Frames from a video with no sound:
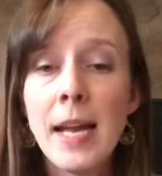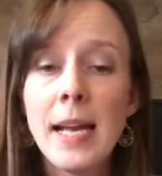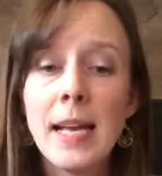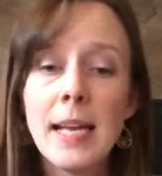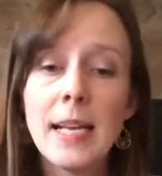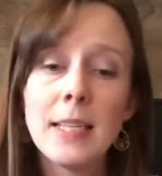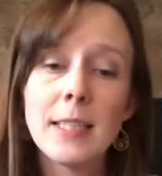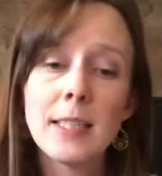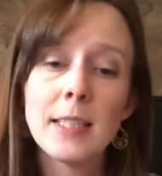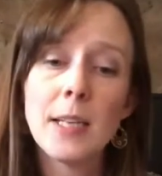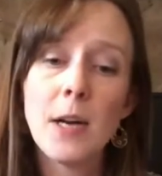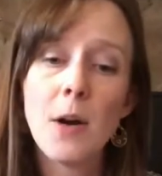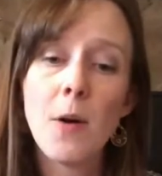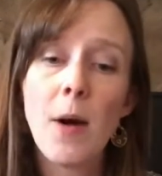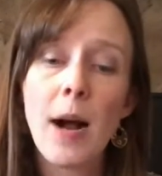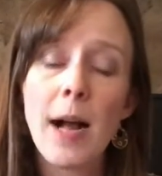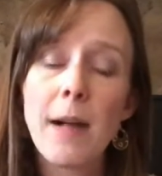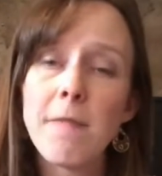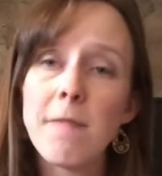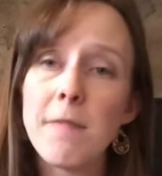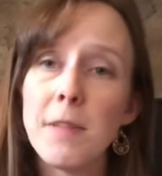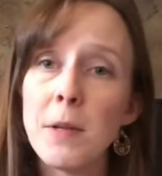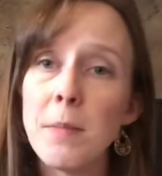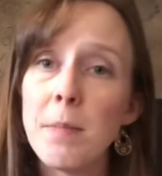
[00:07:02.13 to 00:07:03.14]
So
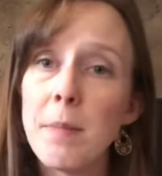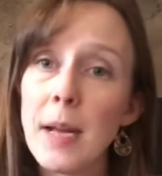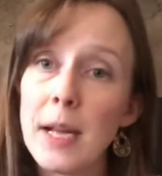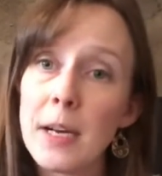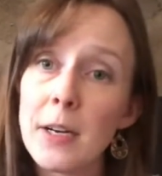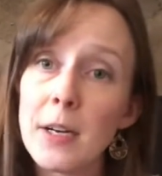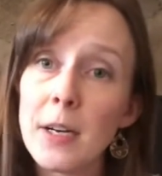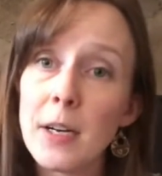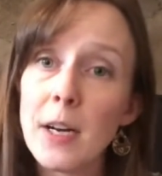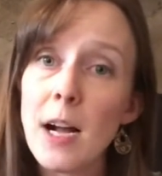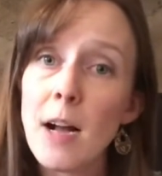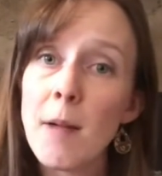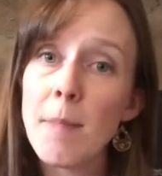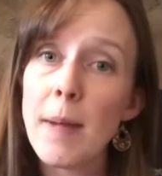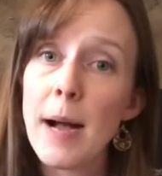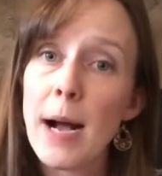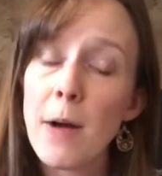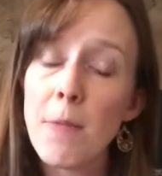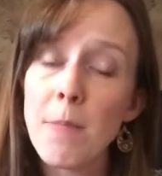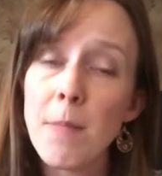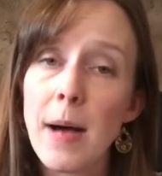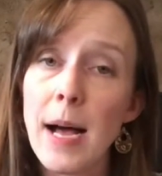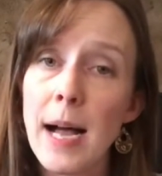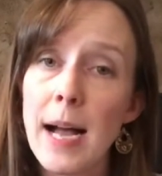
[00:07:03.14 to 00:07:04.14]
I feel better
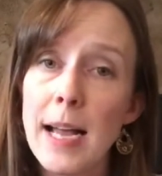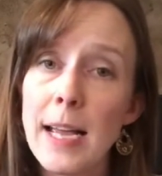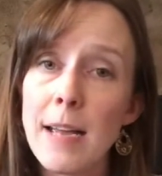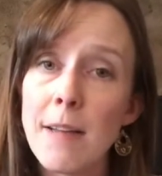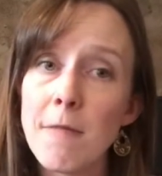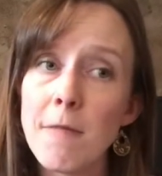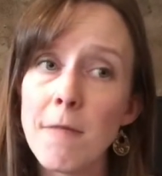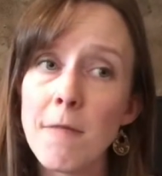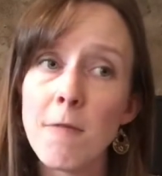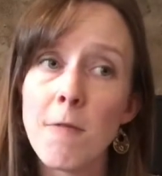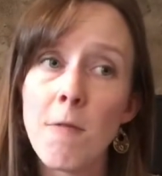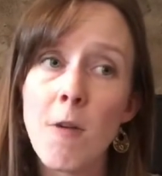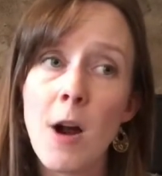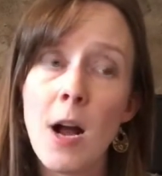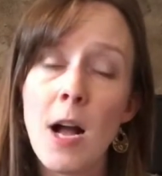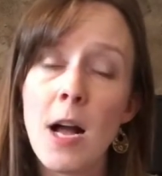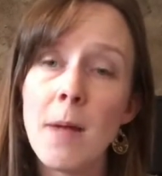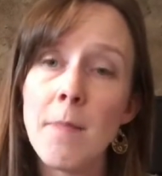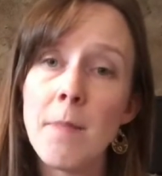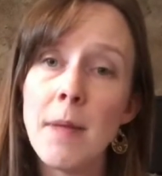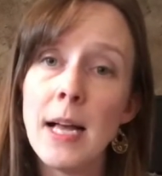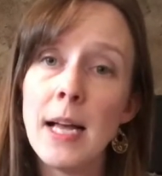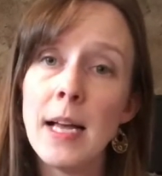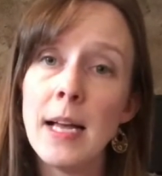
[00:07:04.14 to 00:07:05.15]
about buying
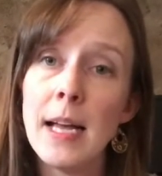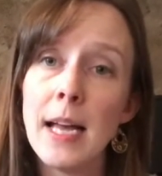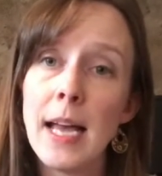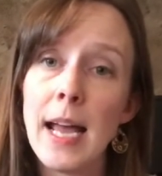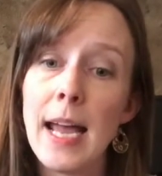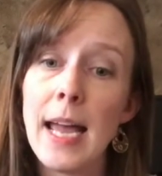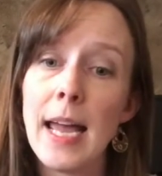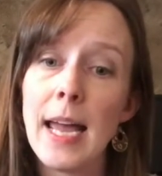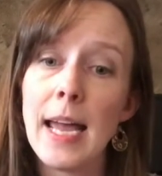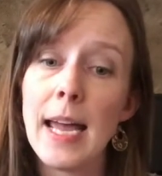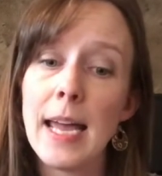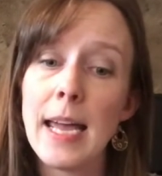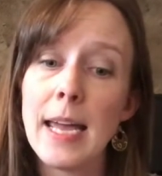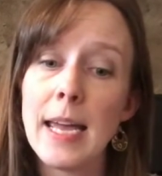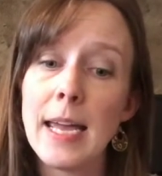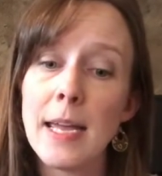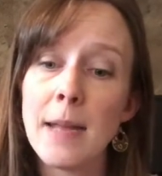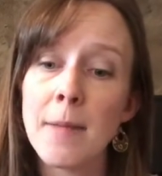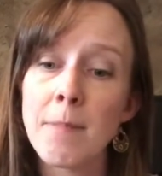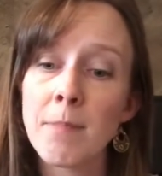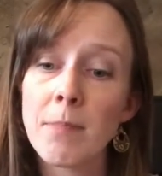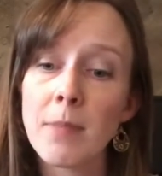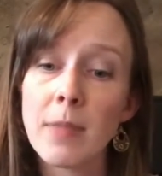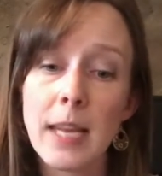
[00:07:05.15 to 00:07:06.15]
from
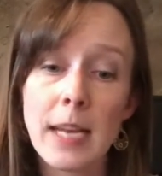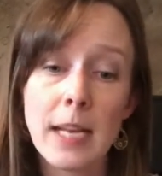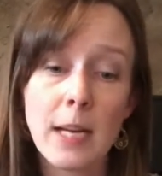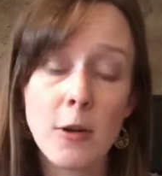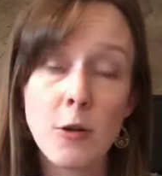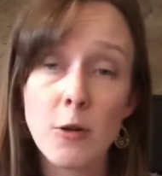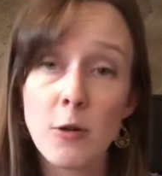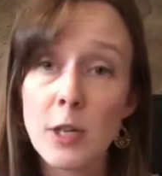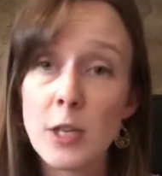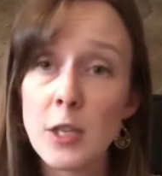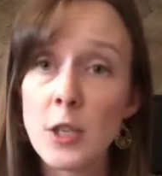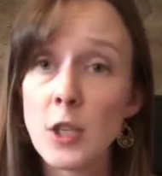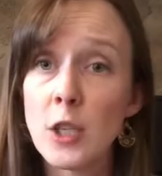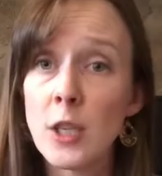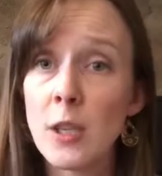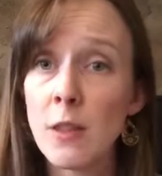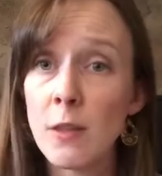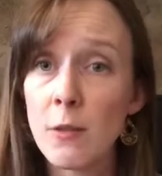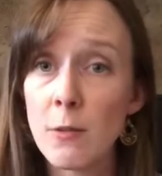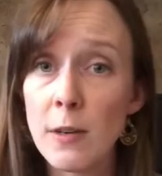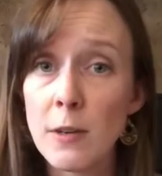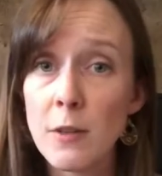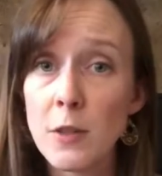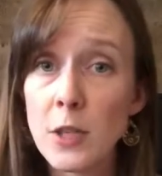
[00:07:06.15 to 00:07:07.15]
a Christian
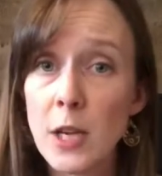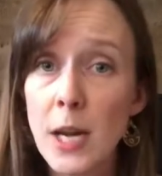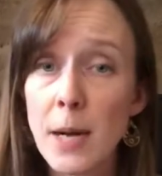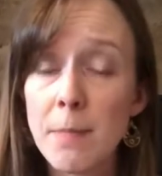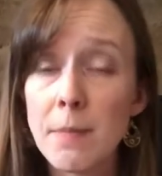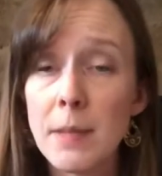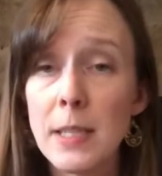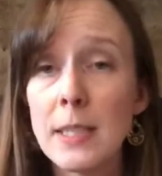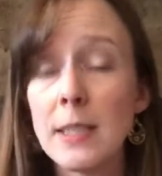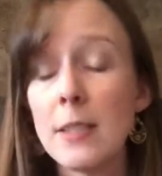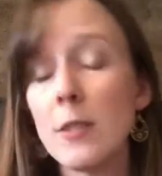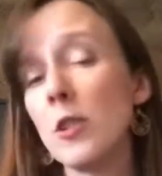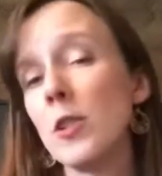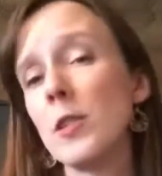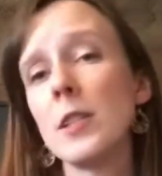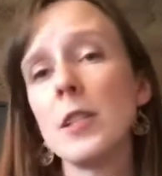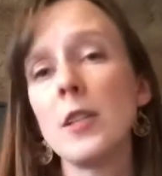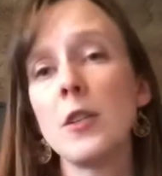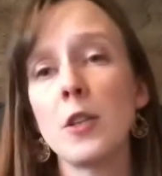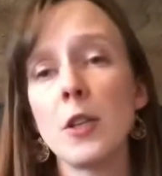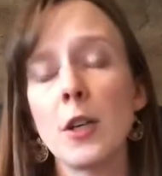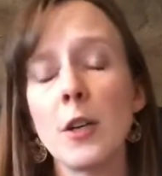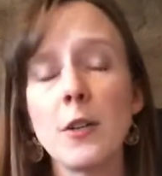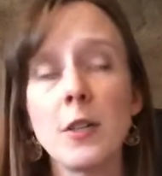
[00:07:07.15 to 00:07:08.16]
thrift shop that's just
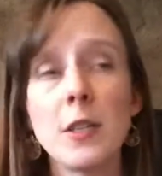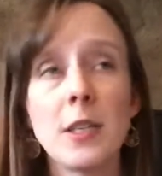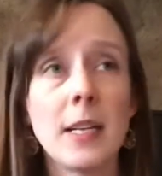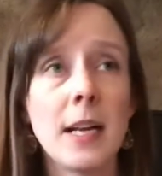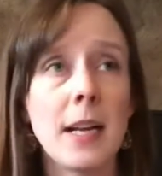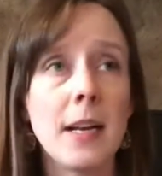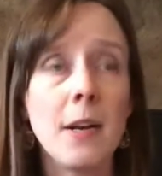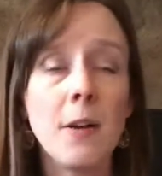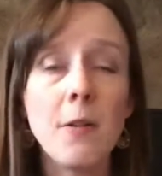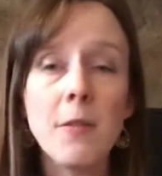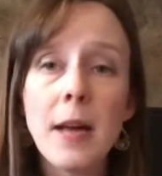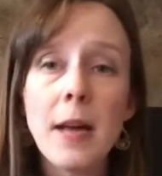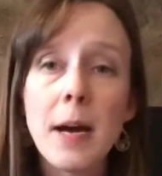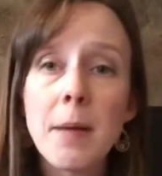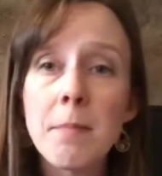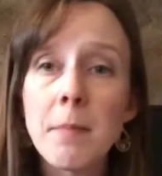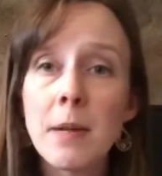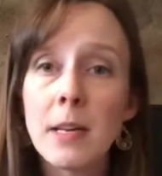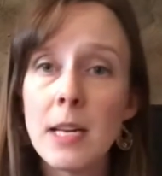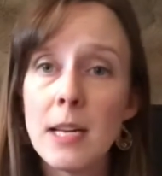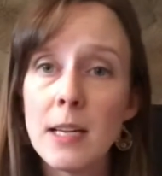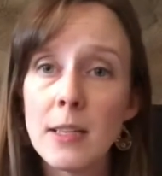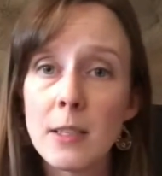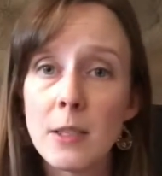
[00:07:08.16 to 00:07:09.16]
a church, and I know that
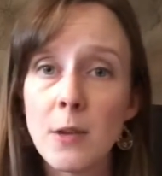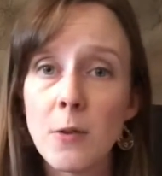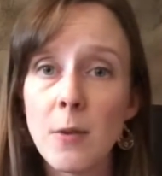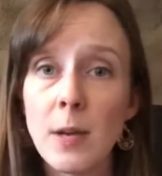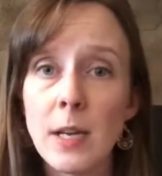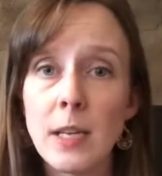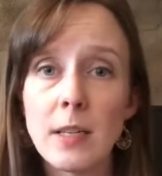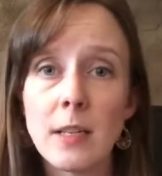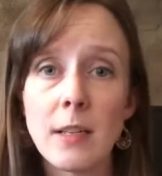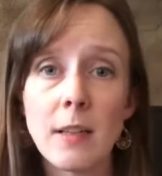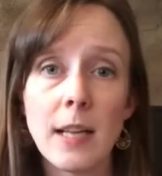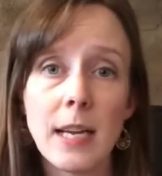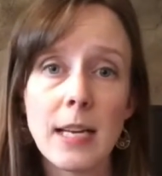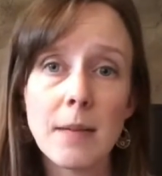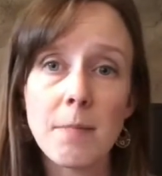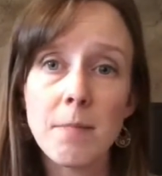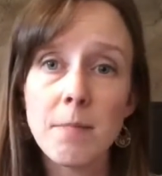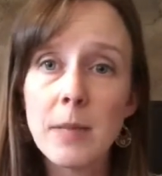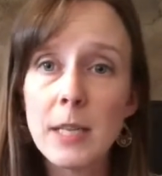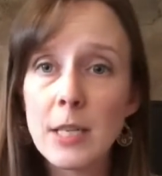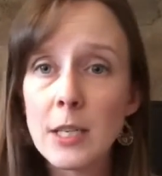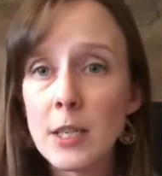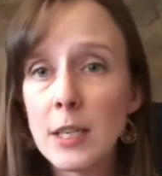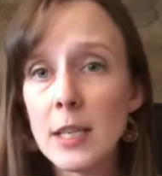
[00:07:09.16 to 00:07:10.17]
money is going to like
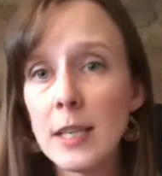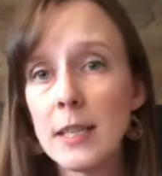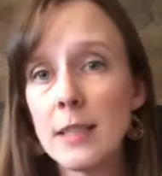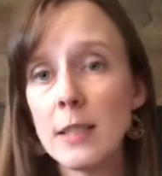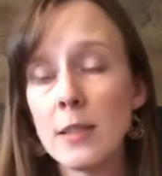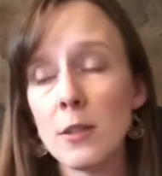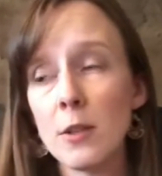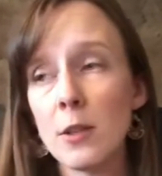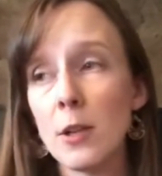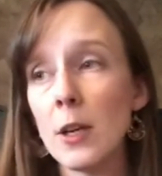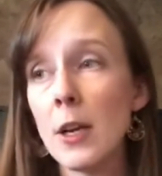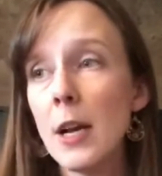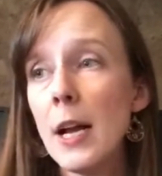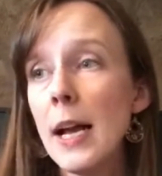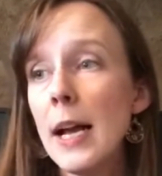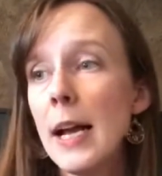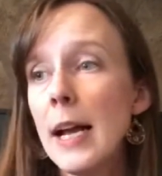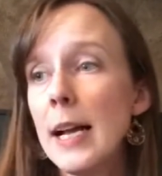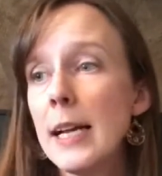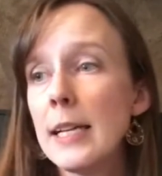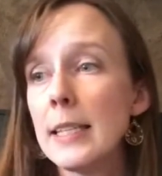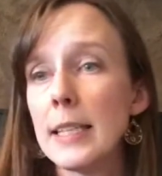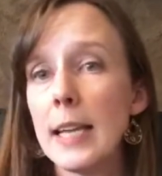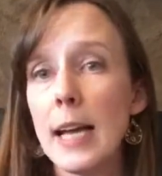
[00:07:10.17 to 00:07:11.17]
missions or
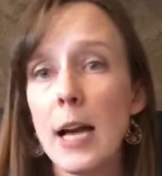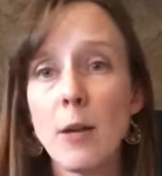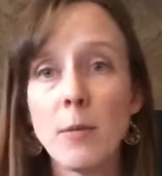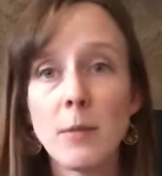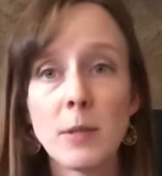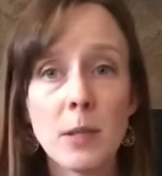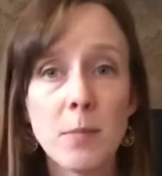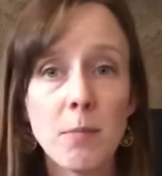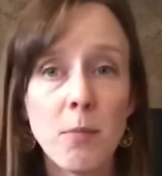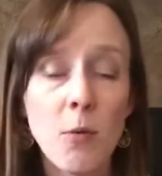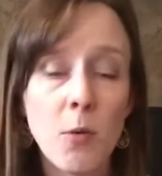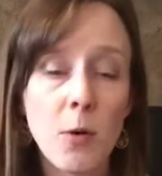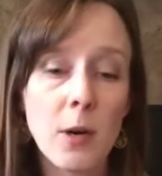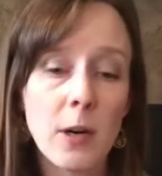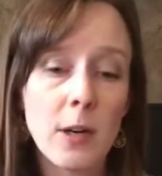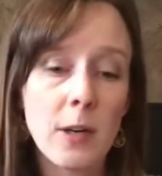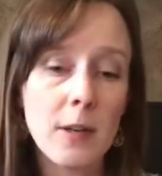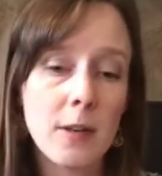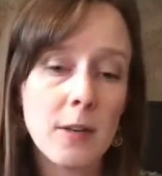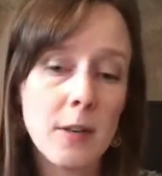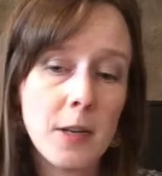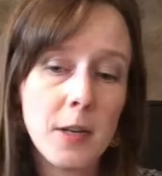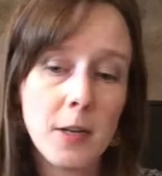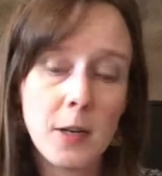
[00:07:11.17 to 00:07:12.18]
to help
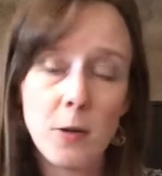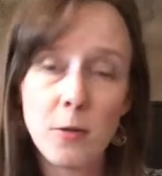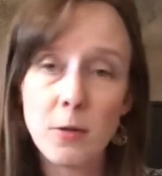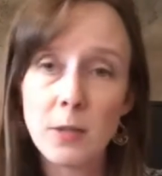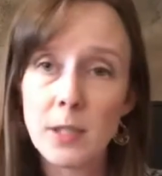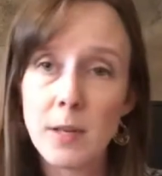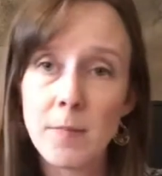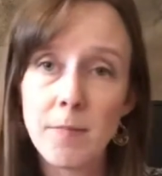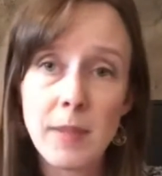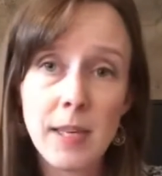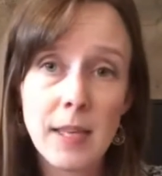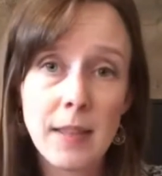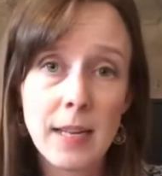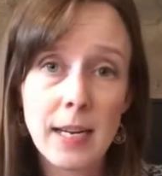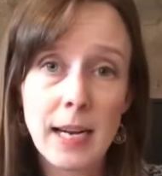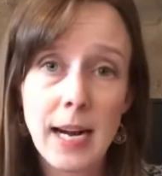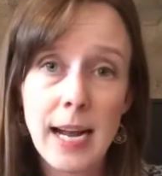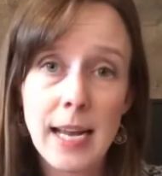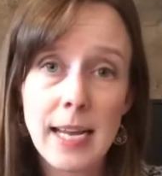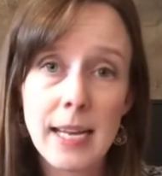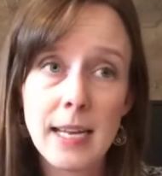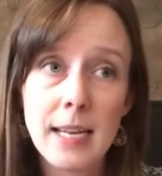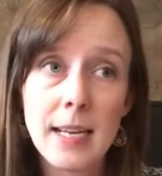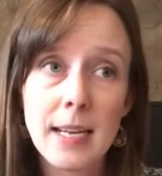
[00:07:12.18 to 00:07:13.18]
support, you know, something that
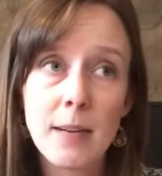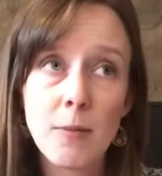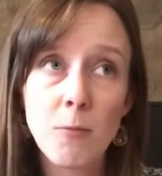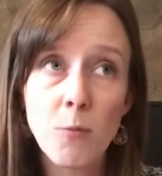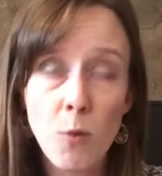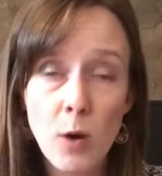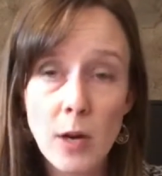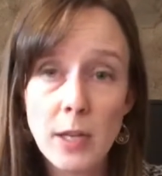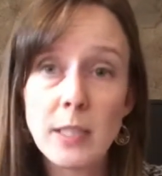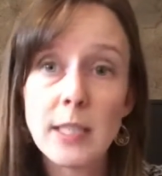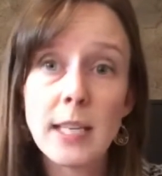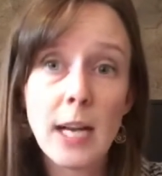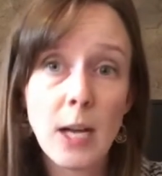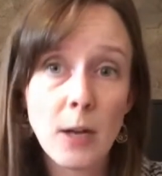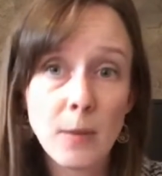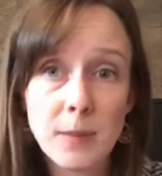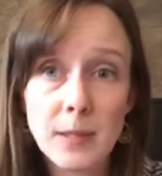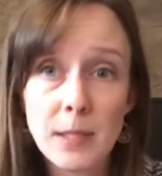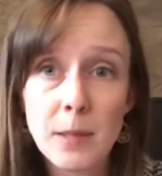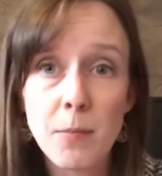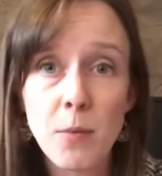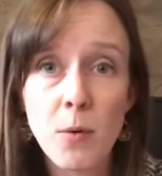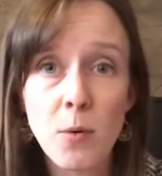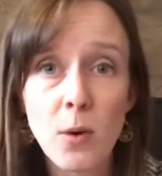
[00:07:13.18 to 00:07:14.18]
I want to help
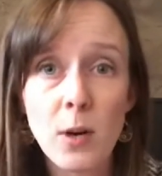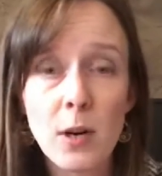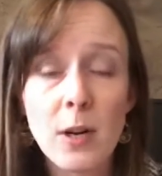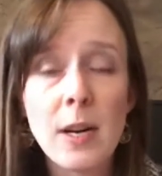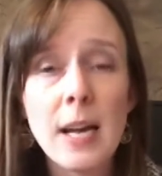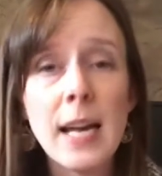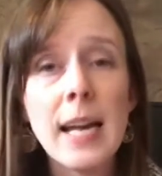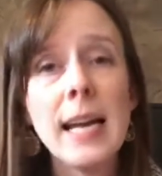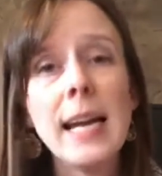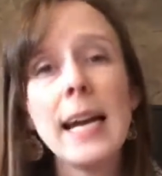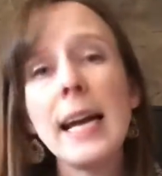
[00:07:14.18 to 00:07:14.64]
support.